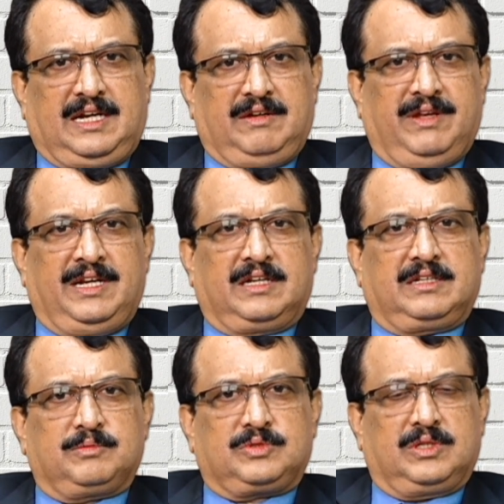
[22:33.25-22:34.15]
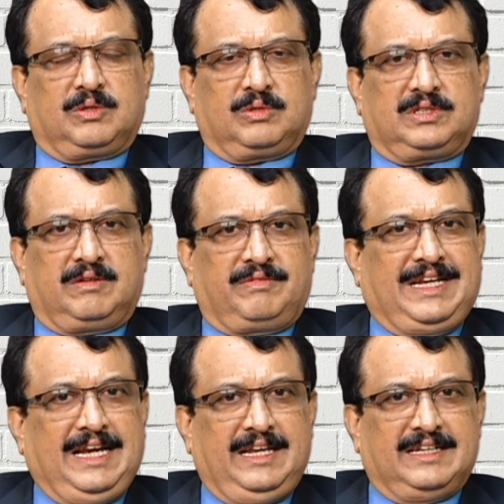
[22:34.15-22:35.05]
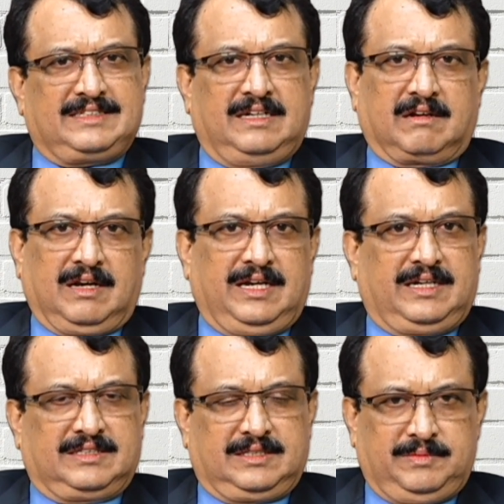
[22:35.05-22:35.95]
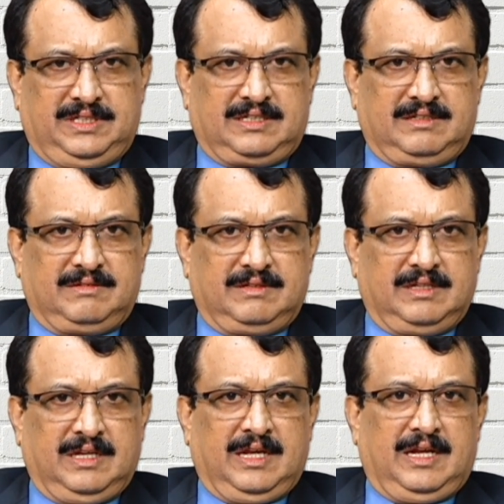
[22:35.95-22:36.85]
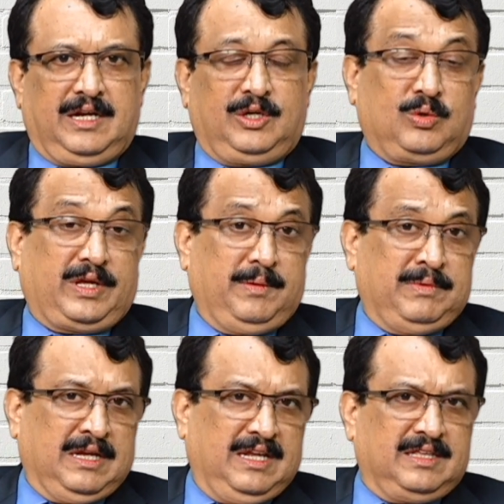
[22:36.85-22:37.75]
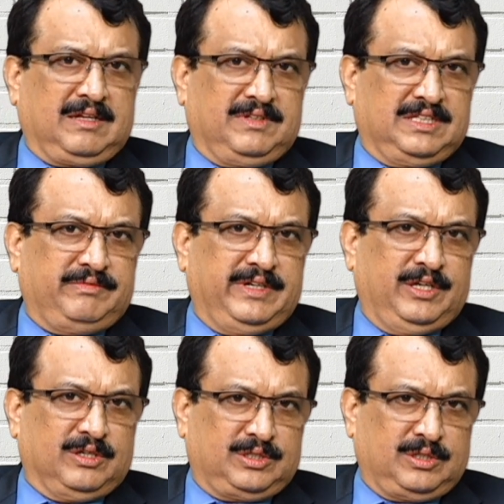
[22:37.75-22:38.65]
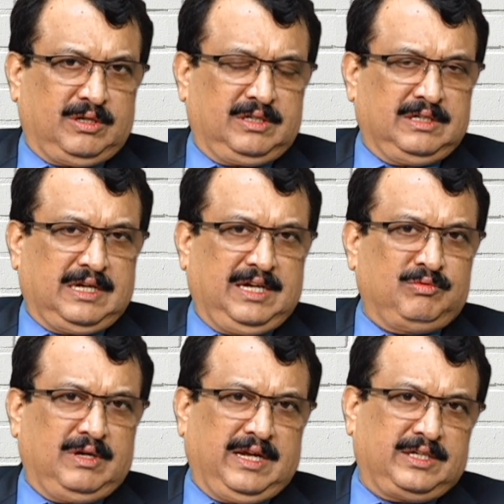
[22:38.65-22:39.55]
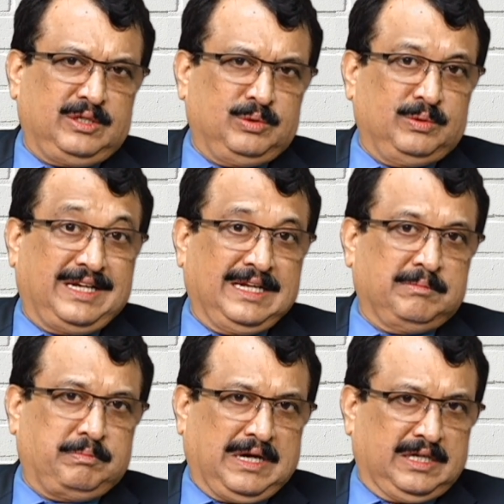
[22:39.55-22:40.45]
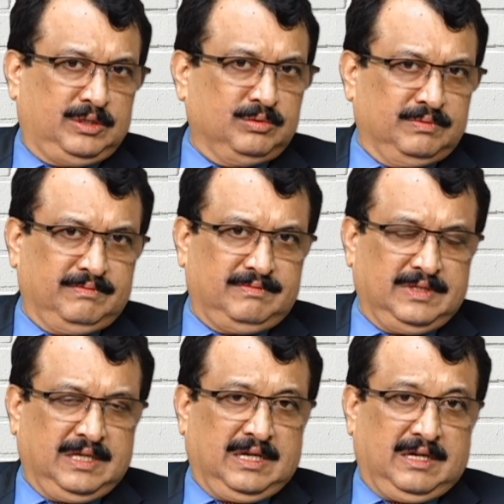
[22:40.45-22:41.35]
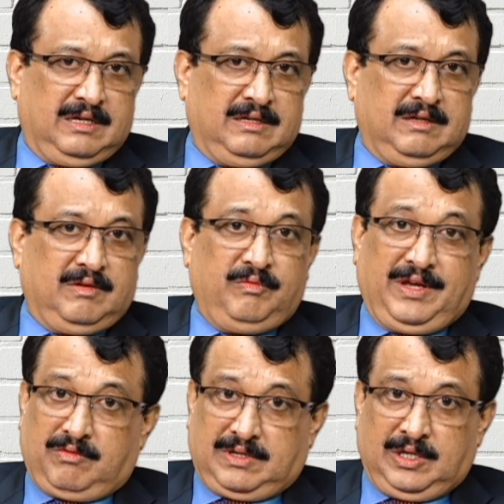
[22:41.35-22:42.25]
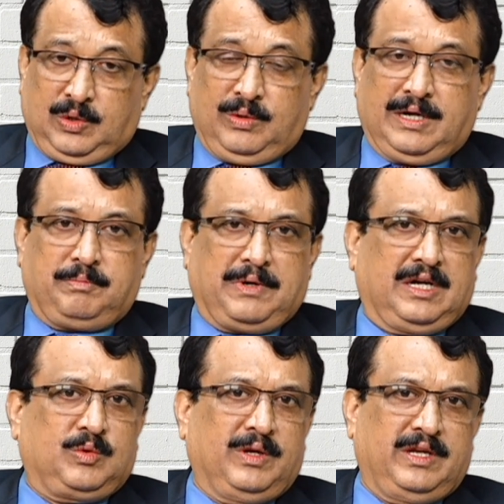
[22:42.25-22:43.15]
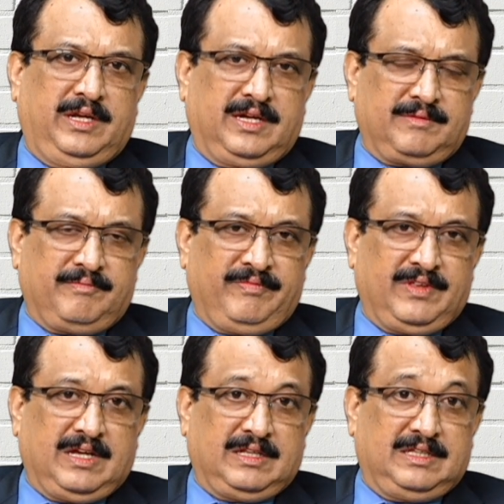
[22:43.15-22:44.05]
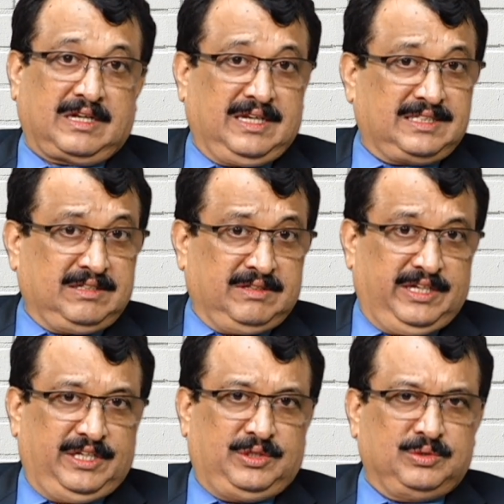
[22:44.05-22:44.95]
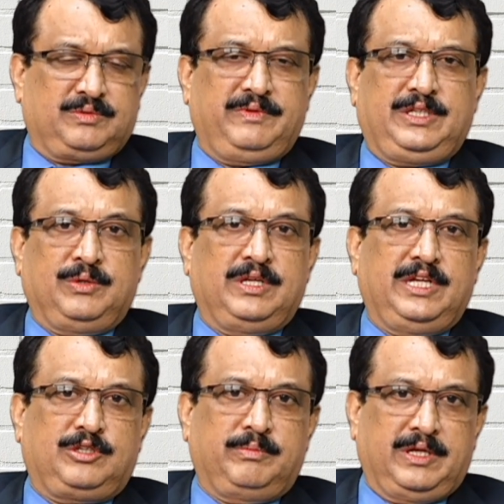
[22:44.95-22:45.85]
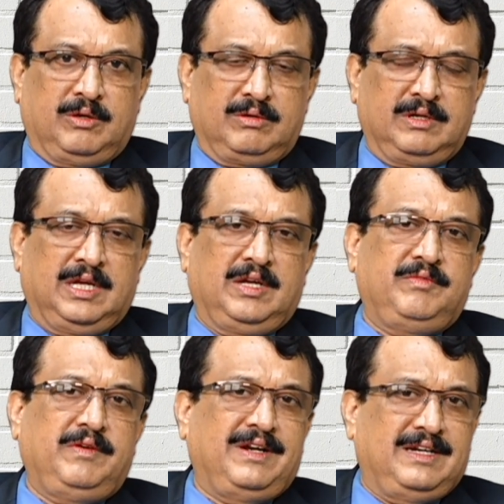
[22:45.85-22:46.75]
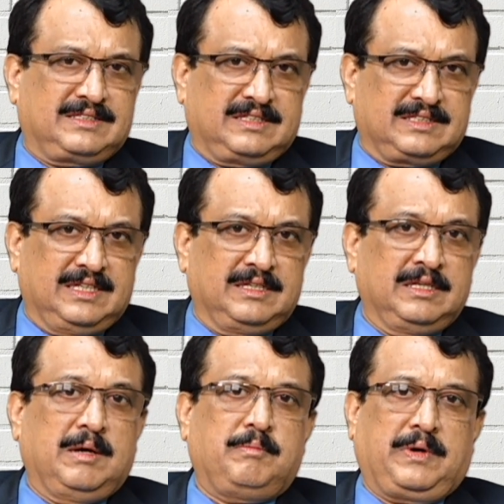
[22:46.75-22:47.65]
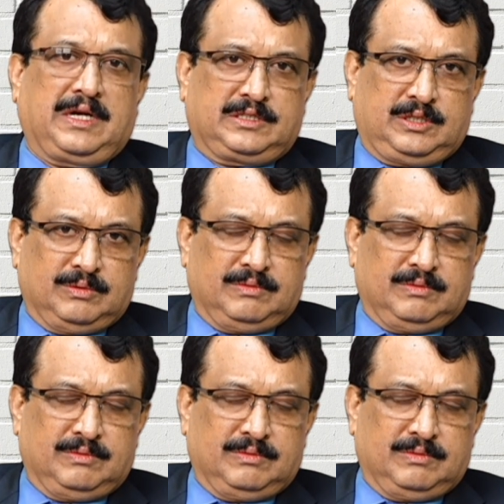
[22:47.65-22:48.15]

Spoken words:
when it comes to the question of TDS and related subject. To keep the length of this video short, I would like to do it in part 2. We have concluded part 1 here. The rest of the issues which you need to be known, we will discuss in part 2.